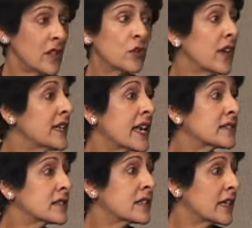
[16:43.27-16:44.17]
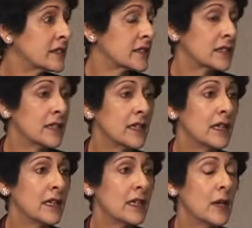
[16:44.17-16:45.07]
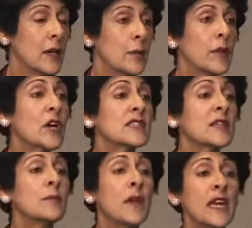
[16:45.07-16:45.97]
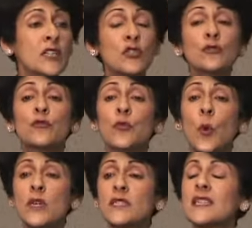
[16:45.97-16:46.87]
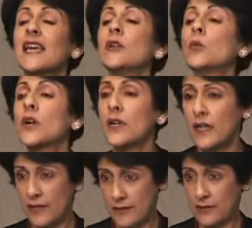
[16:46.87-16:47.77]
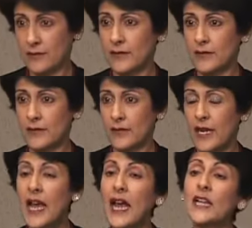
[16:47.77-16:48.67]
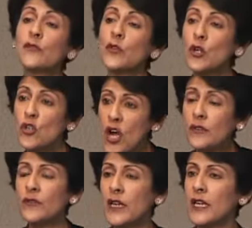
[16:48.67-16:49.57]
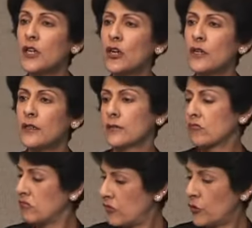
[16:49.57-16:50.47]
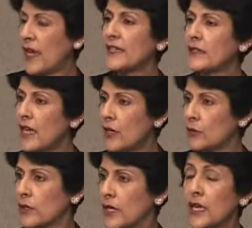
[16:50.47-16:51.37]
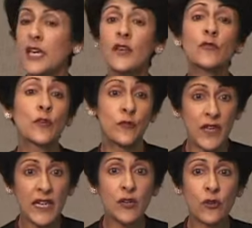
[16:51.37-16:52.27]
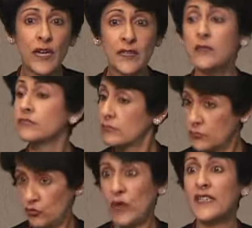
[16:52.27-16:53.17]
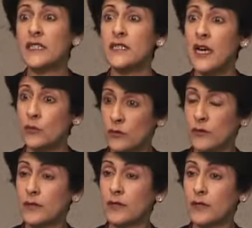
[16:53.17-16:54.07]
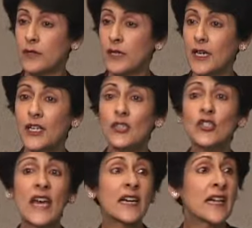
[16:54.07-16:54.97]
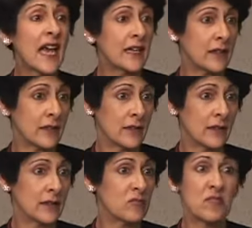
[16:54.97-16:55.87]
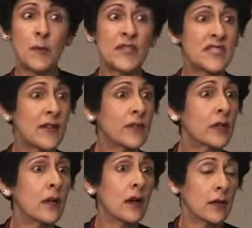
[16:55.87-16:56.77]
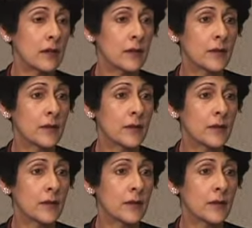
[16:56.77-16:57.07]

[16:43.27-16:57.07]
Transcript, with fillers: Great exercise because it makes you focus inwardly. And if you're not feeling good, write it down. If you're feeling great, write it down. Check again, maybe 7 o'clock.